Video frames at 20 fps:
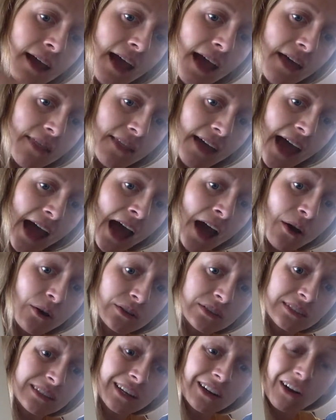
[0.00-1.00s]
and the
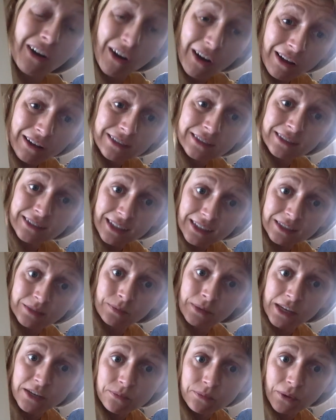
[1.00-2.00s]
house that all 6
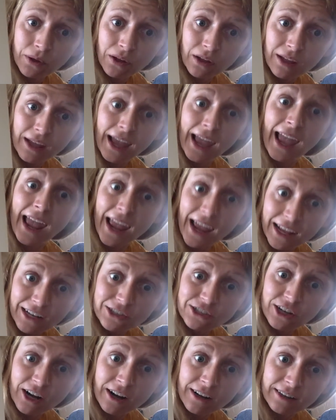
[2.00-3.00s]
people and
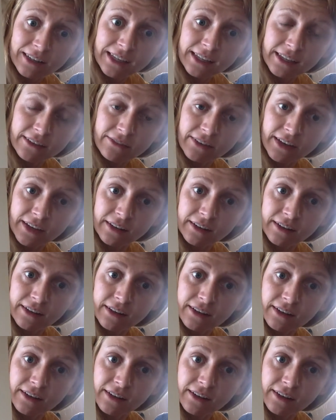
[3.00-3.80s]
Charlie live in.